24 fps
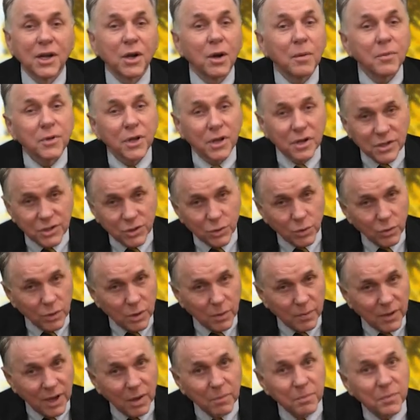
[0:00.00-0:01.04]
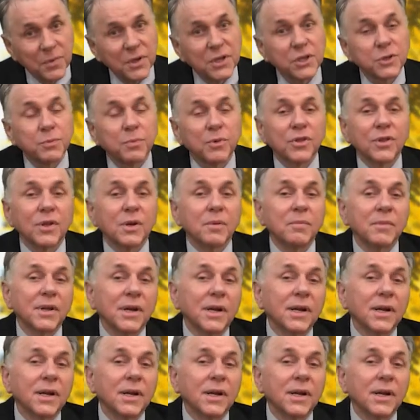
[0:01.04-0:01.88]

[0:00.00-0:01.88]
And I'm going to talk about bismuth in a